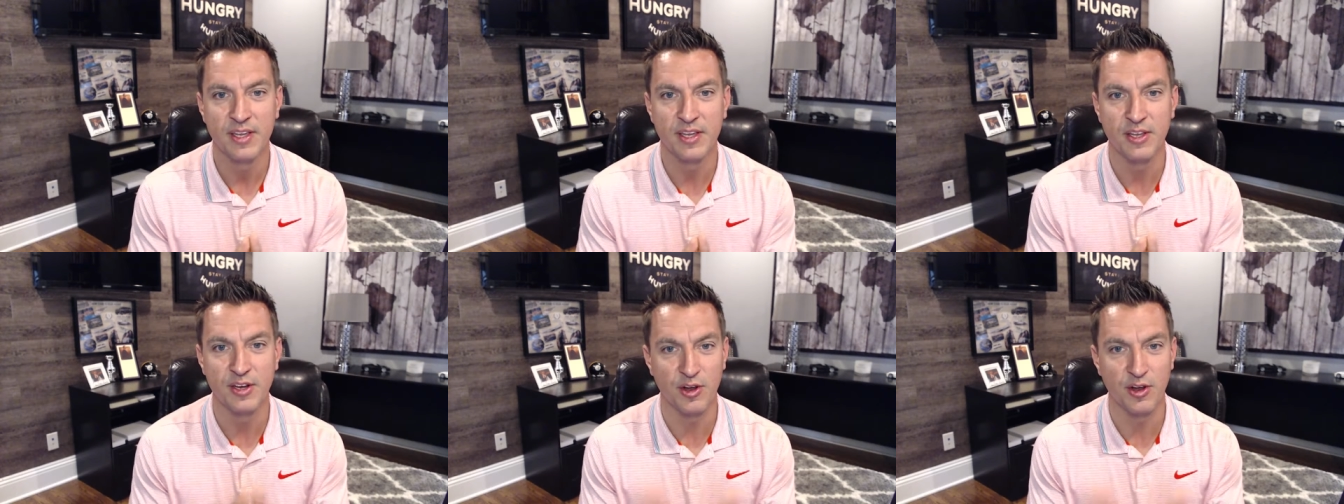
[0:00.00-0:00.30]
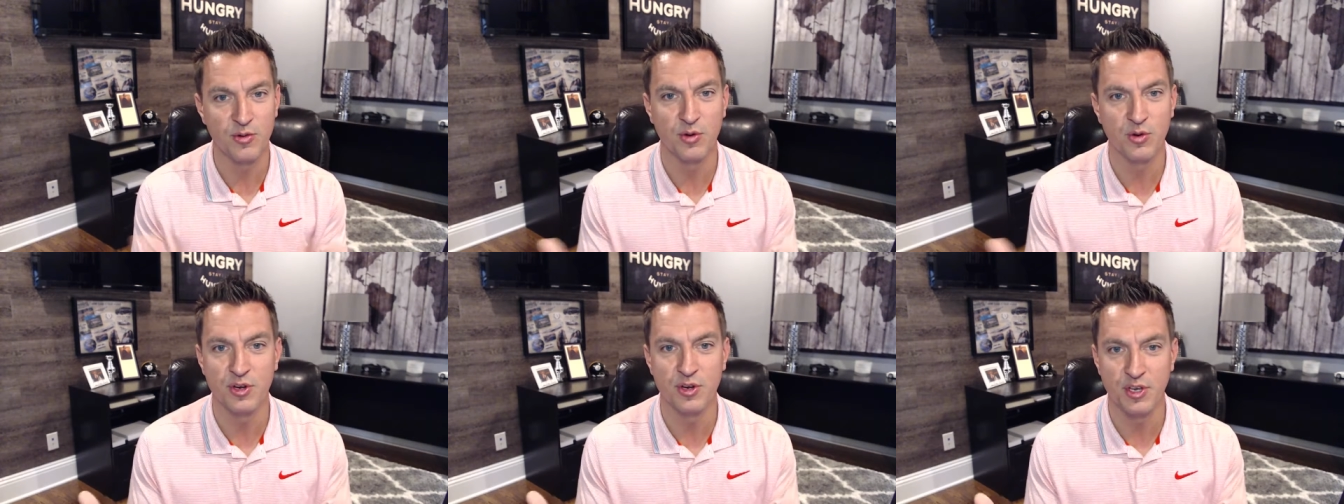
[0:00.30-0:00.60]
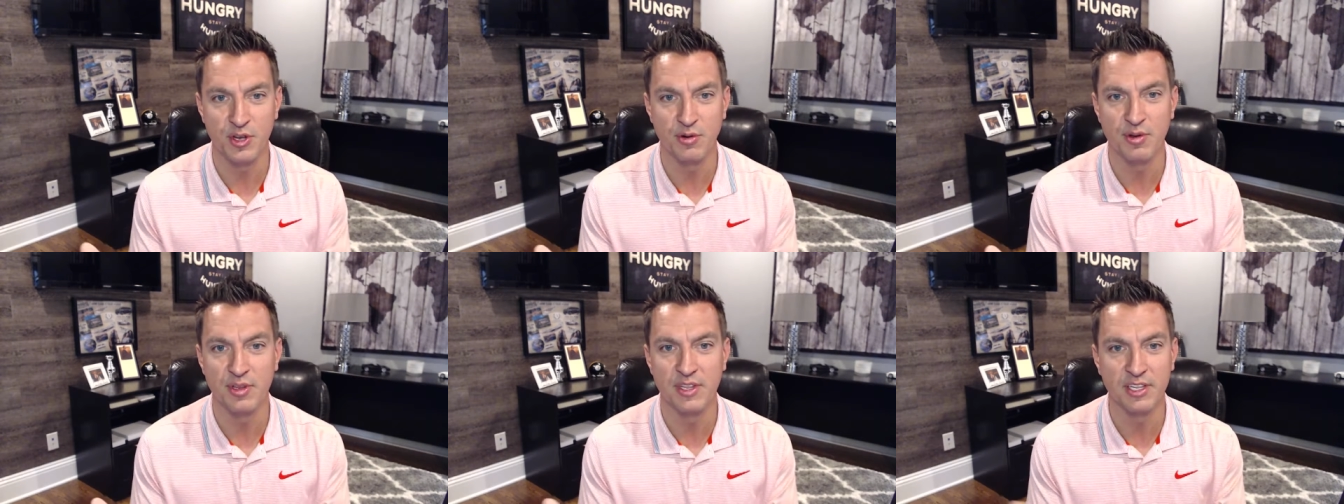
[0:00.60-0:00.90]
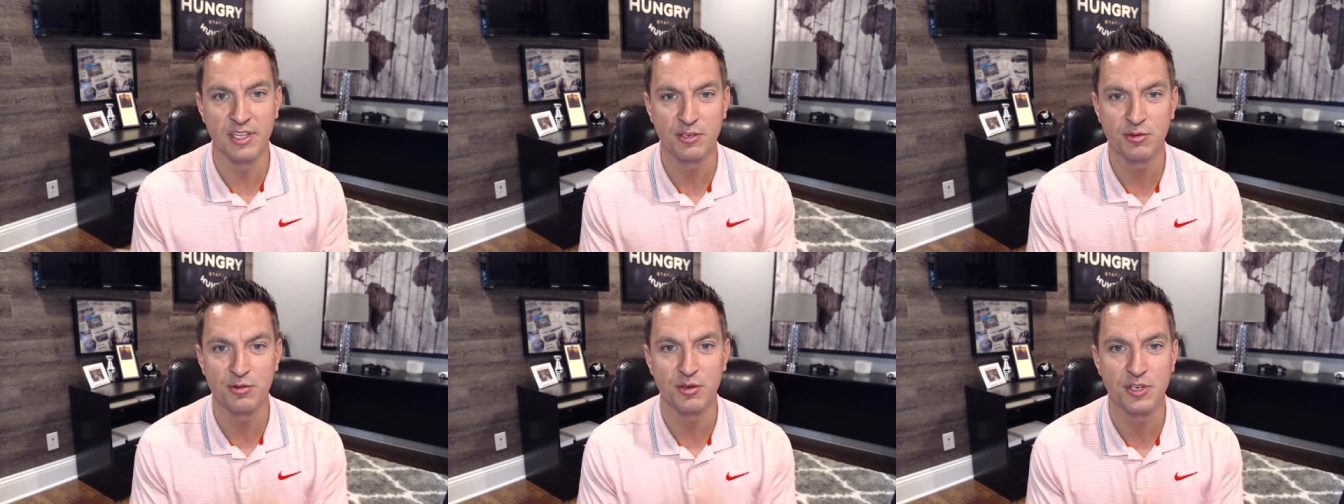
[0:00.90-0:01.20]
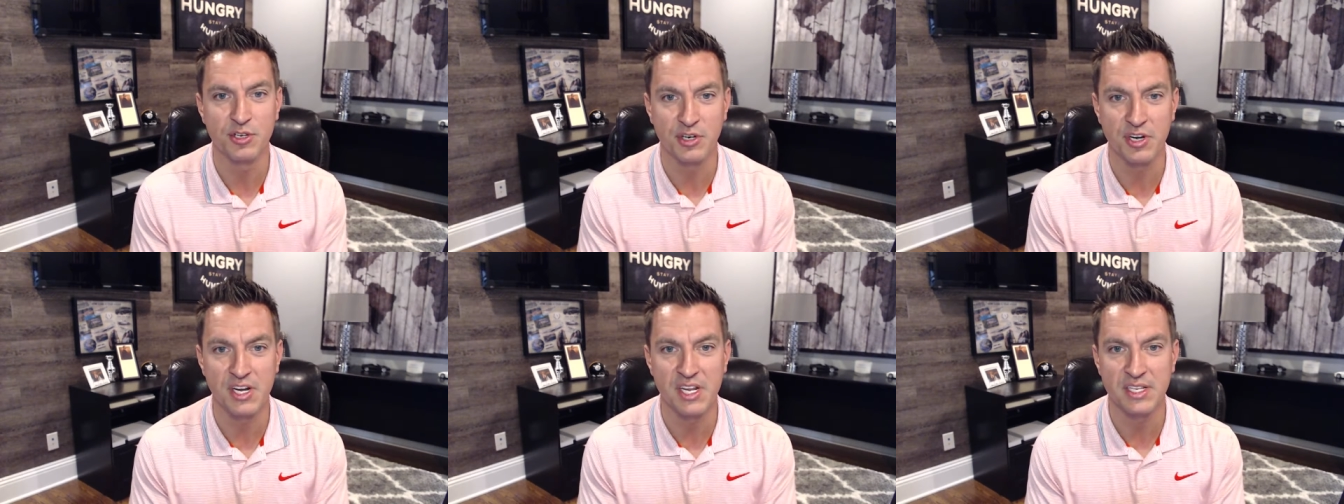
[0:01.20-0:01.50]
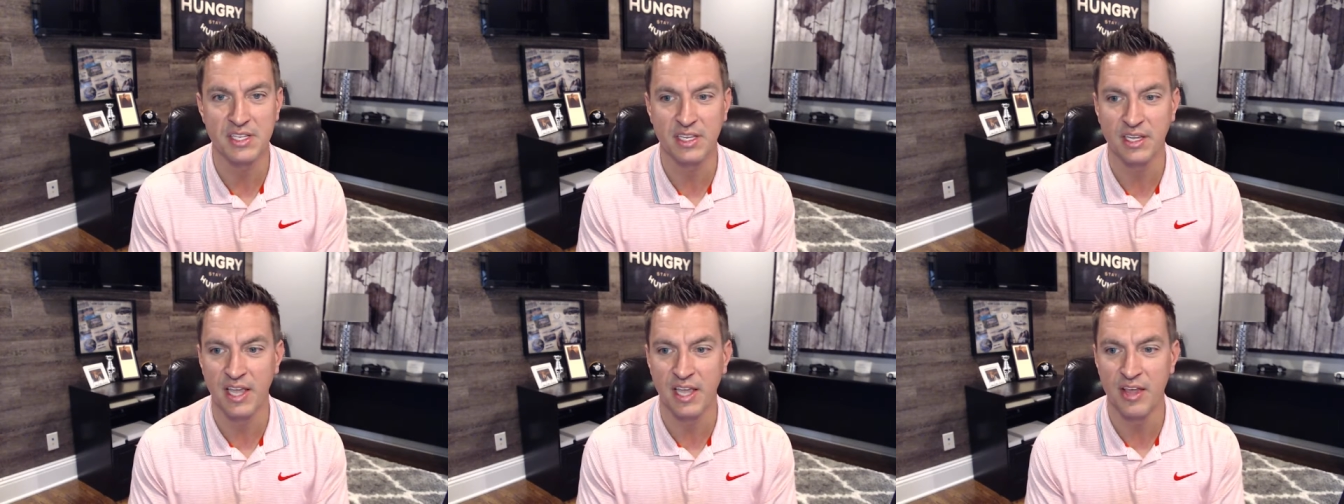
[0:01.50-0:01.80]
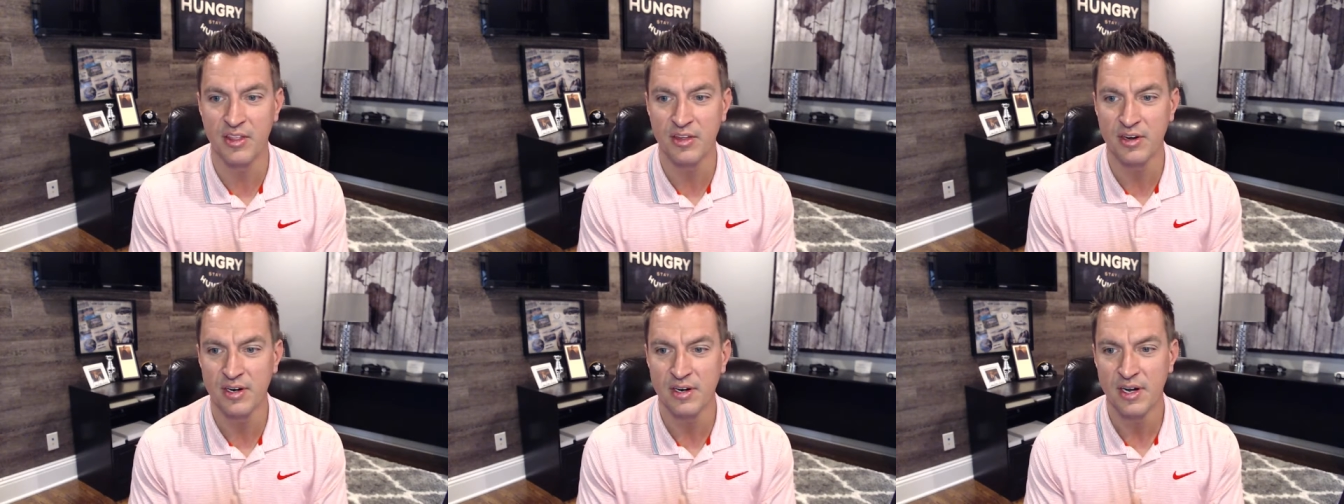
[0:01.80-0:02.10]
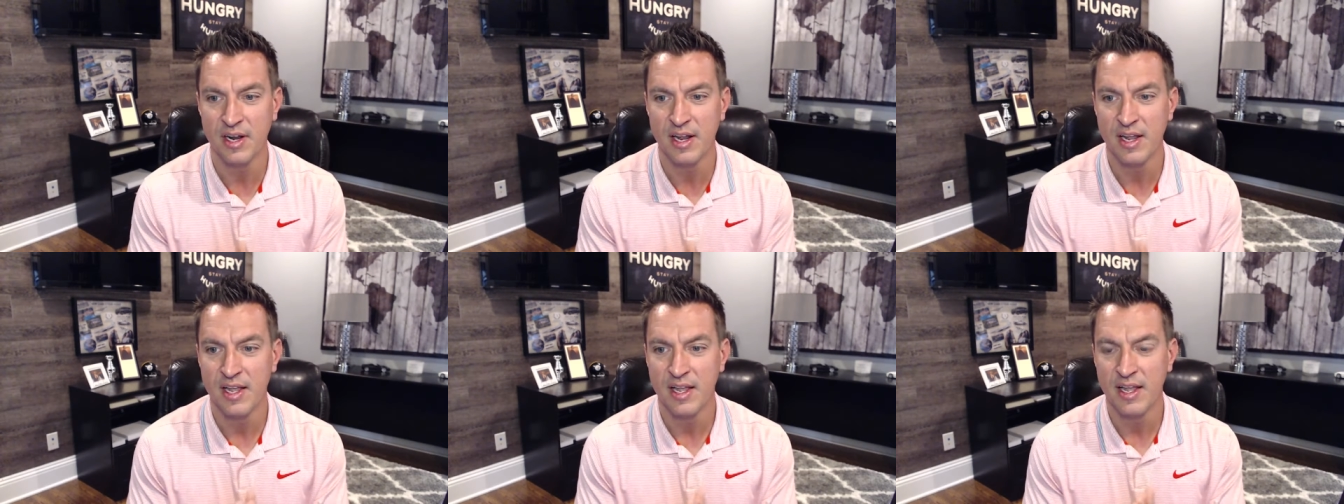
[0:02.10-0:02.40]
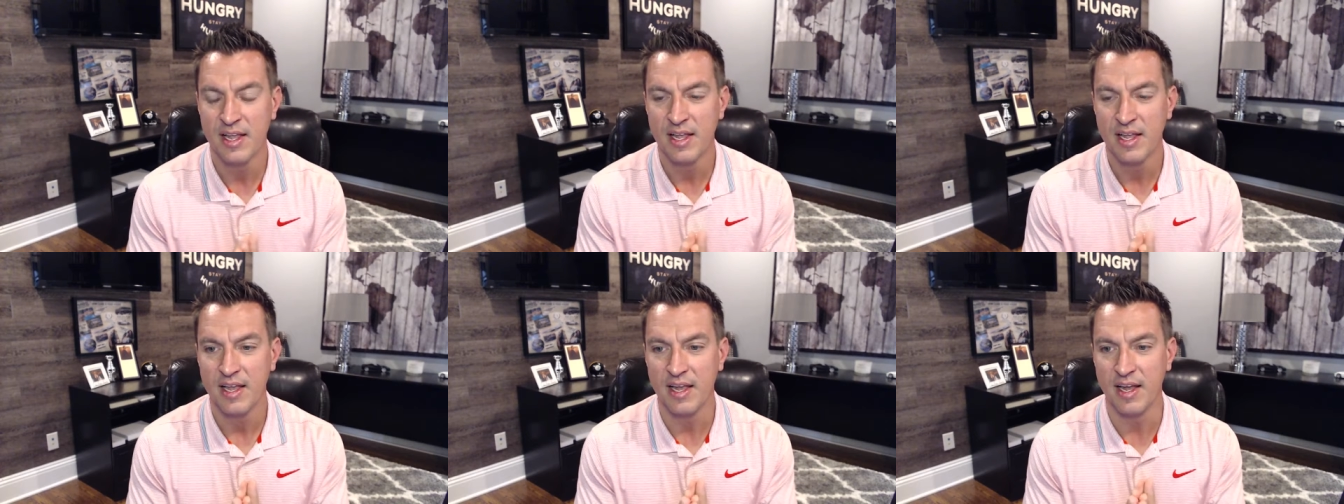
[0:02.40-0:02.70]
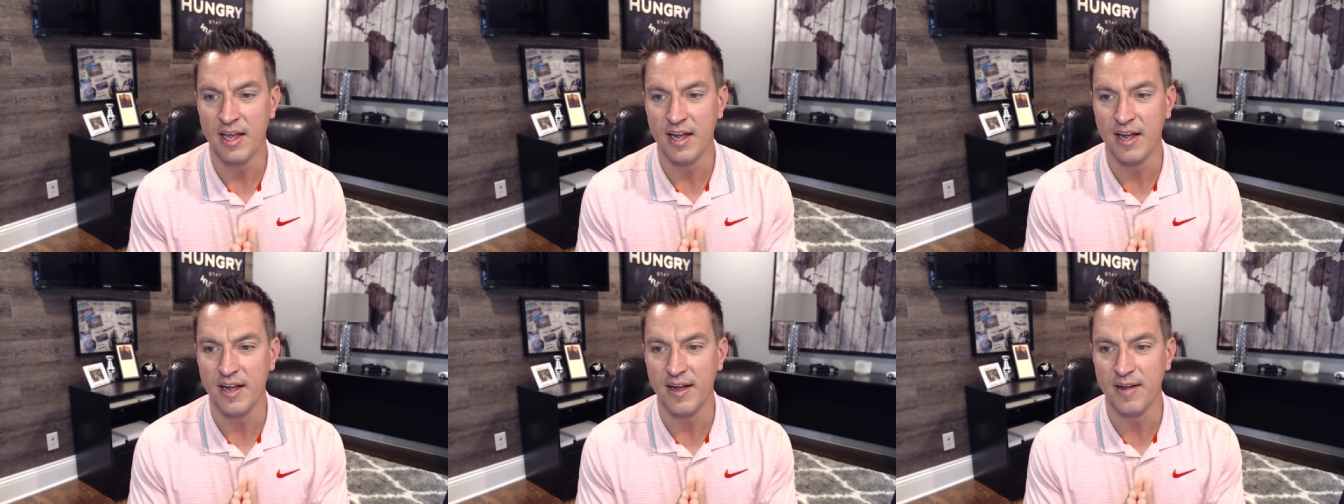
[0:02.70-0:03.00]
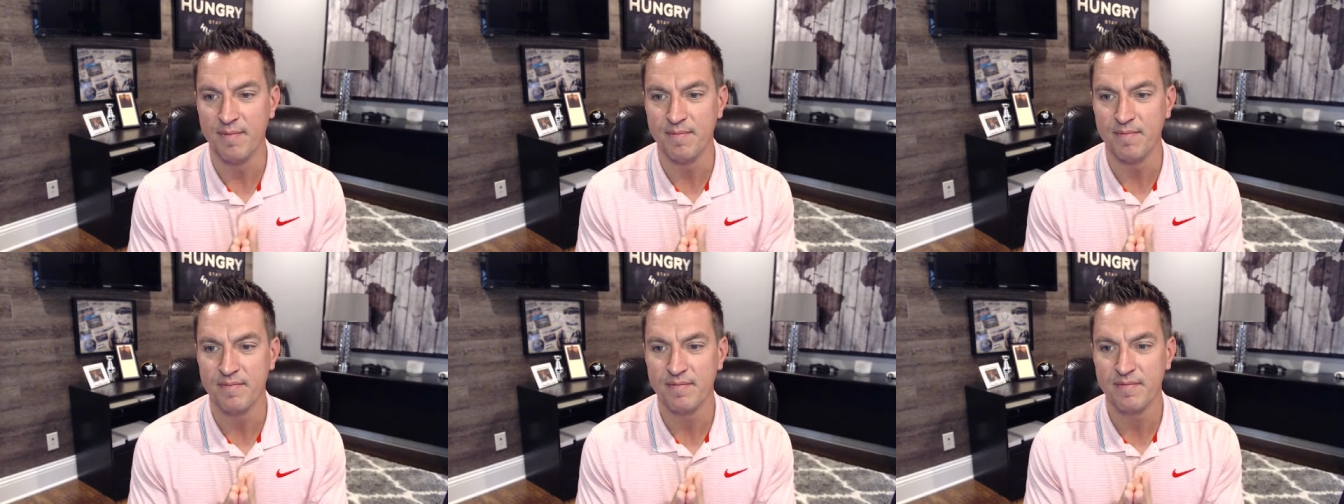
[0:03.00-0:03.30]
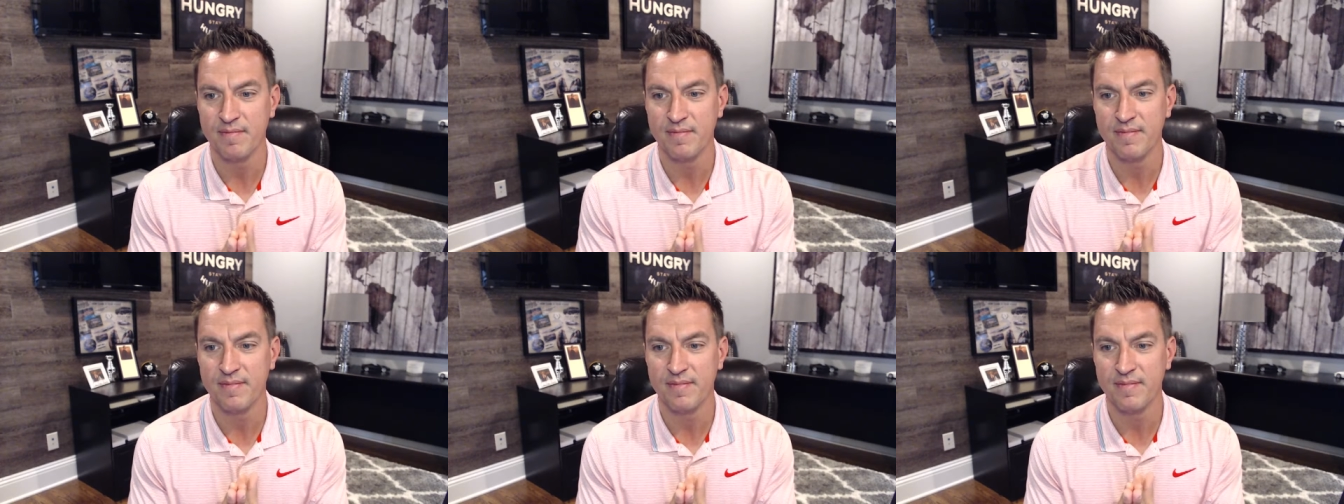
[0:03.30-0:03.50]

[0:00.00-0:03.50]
you know, we're doing this retreat together. Um,